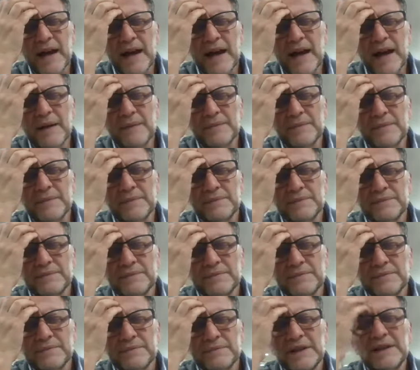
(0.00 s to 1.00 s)
um,
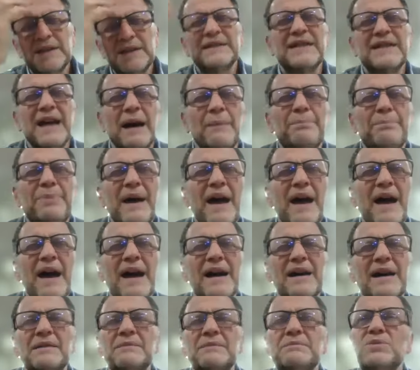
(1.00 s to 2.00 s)

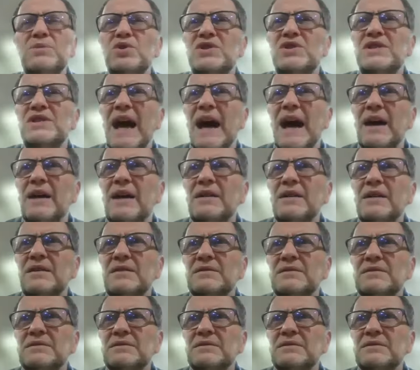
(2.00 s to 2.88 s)
"Ledaber mutar,